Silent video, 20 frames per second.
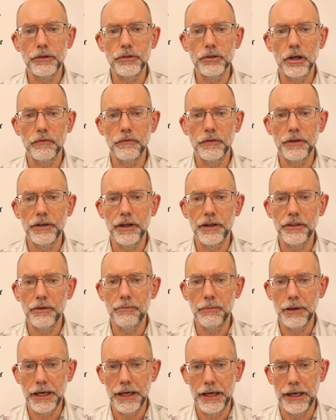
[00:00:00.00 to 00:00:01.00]
of another
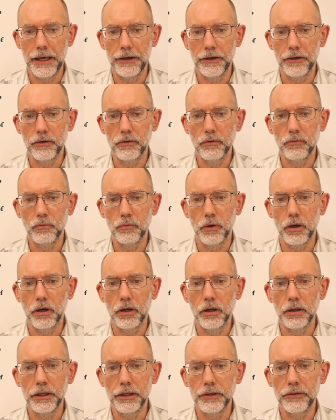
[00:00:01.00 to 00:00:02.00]
man while
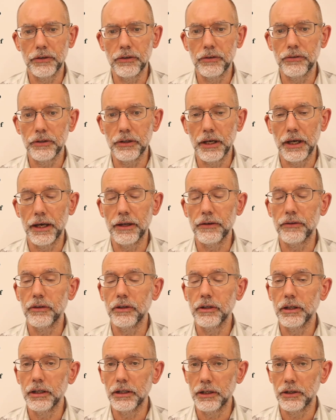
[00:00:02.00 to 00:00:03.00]
it is yet
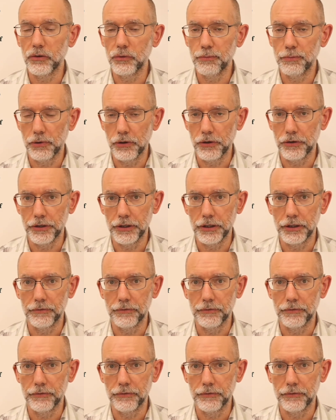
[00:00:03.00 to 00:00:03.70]
in its body.